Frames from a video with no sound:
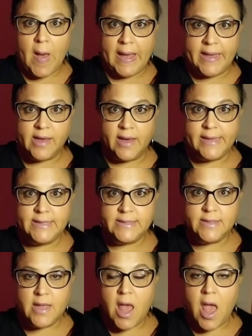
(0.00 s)
Hi
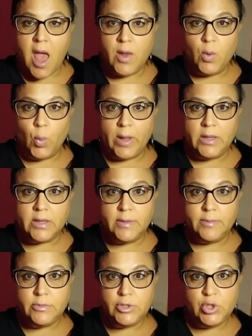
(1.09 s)
guys, and
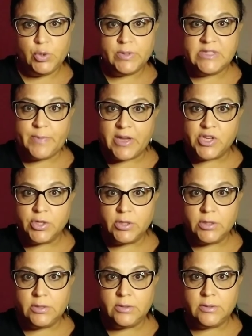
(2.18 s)
welcome to a
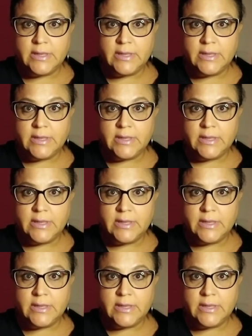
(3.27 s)
special